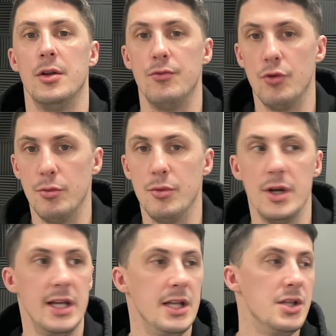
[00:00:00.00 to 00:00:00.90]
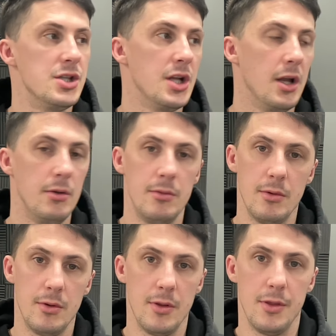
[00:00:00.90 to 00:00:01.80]
Royal Marines, you know,
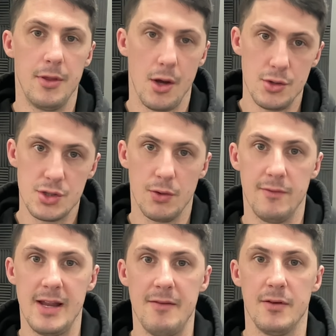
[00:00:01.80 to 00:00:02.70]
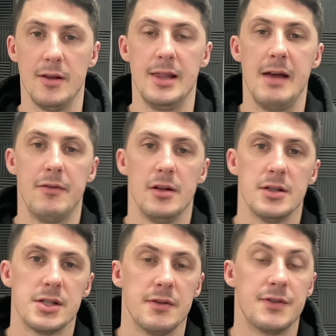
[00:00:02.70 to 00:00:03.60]
those sort of
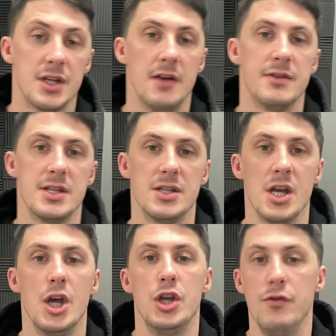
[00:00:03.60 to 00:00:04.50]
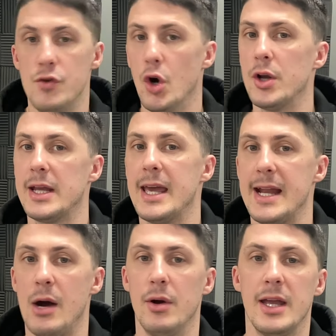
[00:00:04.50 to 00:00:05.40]
levels of services. You've got to get
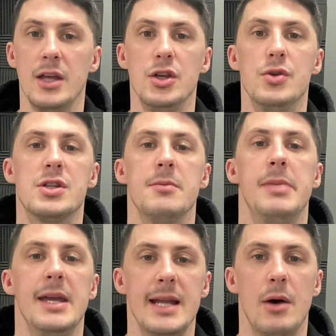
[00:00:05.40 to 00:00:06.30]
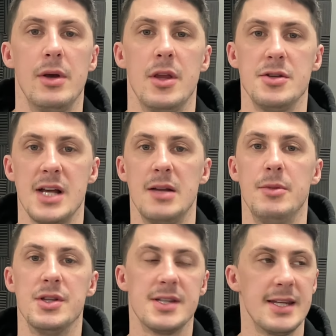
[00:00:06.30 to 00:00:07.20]
out and get used to being out in those
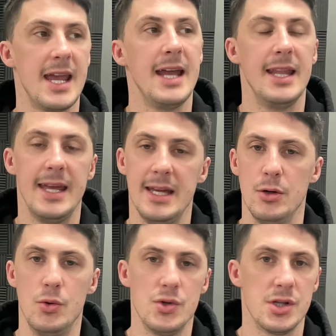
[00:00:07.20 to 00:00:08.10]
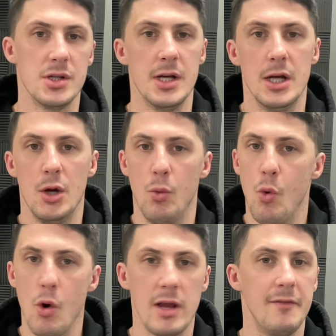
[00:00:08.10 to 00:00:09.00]
elements and getting the hills and
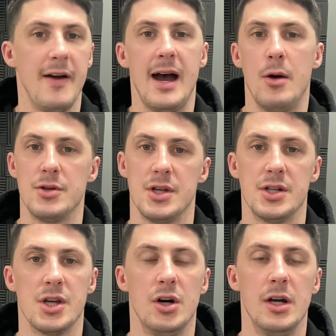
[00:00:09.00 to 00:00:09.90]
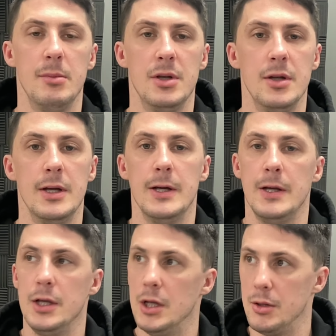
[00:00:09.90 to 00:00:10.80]
walking for hours at a time, and,
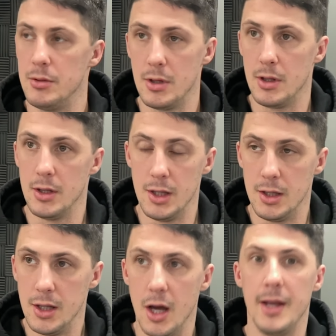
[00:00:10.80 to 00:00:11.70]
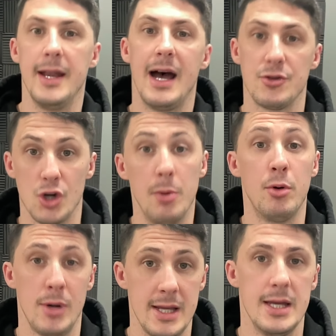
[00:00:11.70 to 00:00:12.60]
you know, learning how to
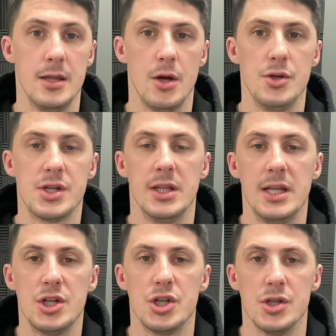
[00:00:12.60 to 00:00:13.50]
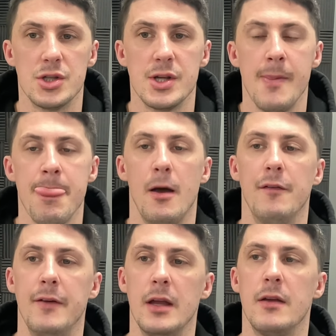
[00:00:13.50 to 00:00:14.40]
operate in those conditions. I
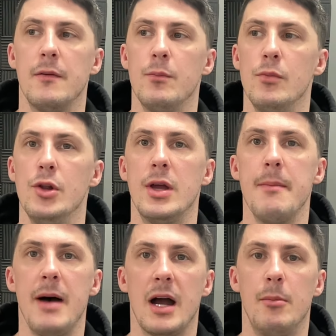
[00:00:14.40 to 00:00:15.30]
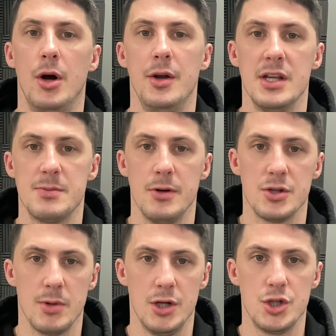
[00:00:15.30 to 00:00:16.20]
think looking back at my own experience
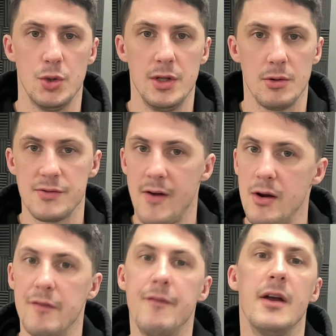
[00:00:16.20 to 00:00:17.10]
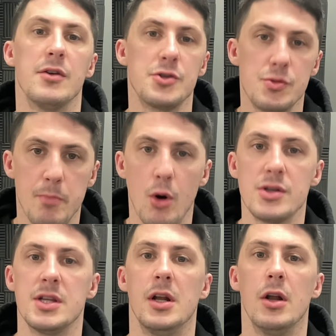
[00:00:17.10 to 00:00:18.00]
when I joined, I was very fit, I was
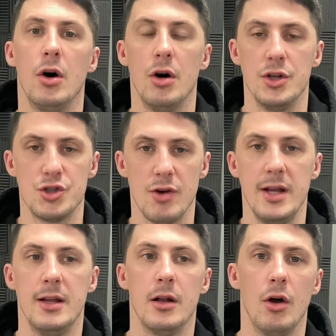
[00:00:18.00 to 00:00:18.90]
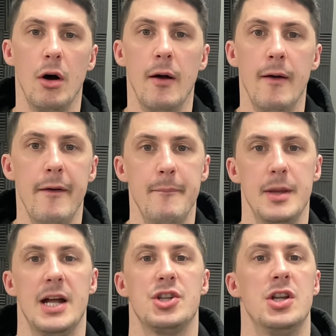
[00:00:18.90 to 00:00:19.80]
boxing a lot and training a lot, but
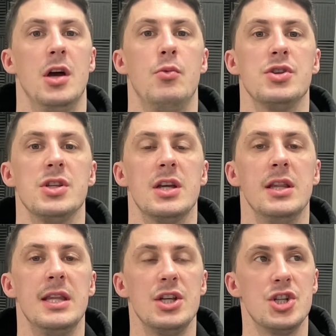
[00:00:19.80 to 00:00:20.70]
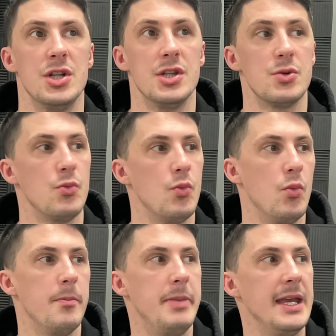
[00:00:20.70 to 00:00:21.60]
actually I wasn't conditioned
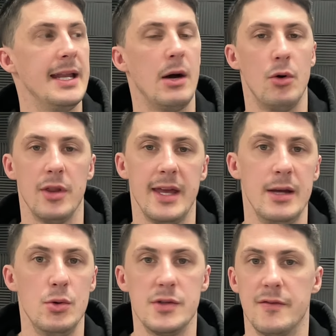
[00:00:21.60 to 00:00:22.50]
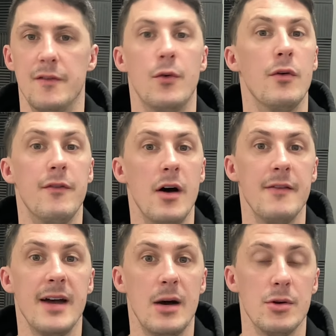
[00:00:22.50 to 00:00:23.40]
being out on the hills for 4 or 5
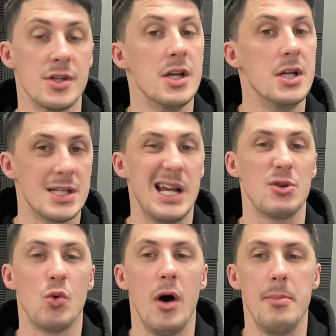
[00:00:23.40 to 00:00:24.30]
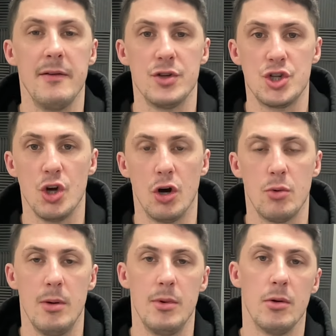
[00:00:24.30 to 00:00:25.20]
hours. So that was quite a bit of a shock
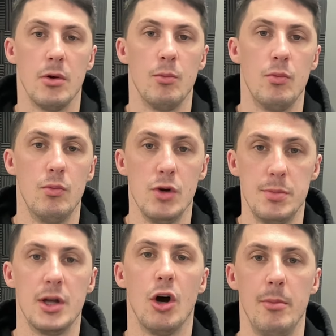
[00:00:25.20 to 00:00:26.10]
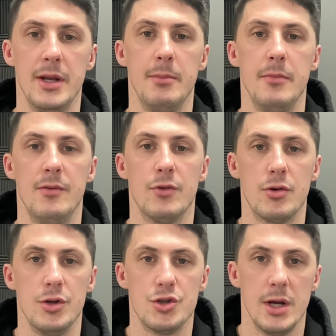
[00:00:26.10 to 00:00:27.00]
when we were on Woodbury Common in
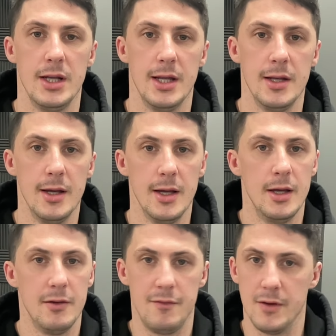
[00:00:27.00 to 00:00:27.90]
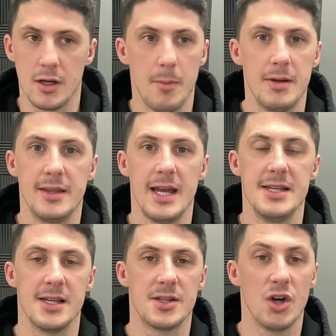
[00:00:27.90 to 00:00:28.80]
recruit training for a couple of
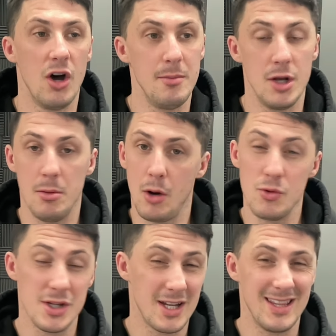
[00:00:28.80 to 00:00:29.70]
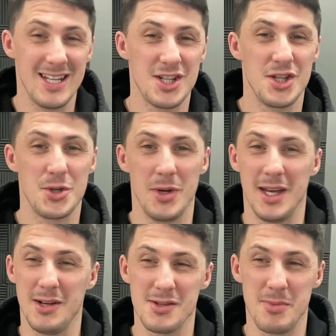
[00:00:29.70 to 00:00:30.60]
days at a time. You know, I wasn't conditioned to it,
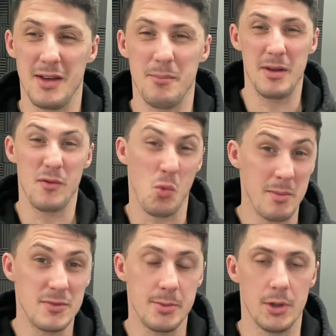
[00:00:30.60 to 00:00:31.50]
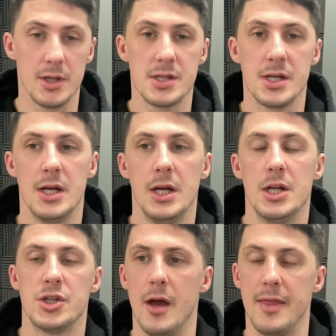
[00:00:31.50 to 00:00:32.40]
and I was a of a wimp, to be honest.
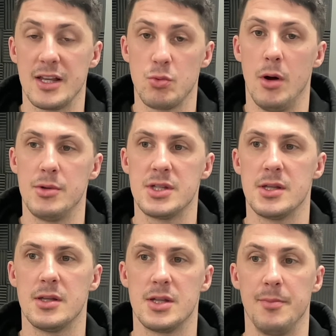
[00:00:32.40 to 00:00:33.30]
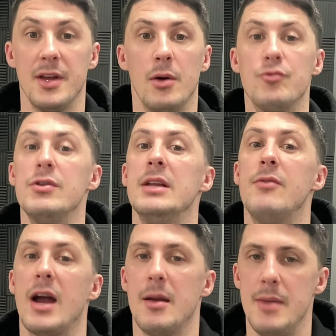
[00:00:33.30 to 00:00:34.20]
So that's what something I'd really
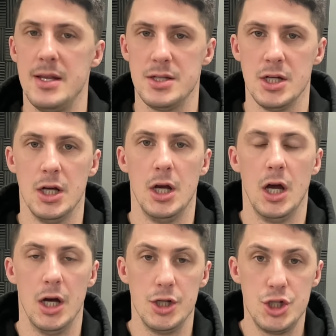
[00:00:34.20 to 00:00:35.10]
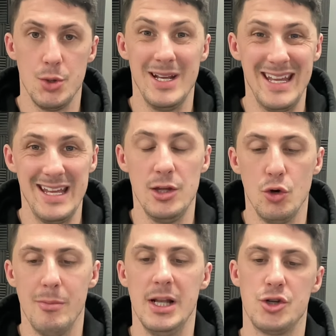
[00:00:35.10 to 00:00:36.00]
recommend doing in your
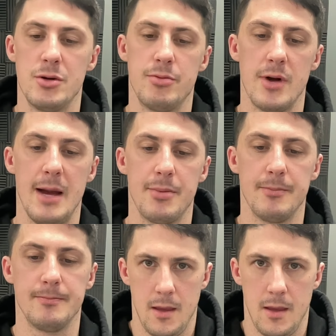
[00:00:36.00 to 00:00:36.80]
military prep.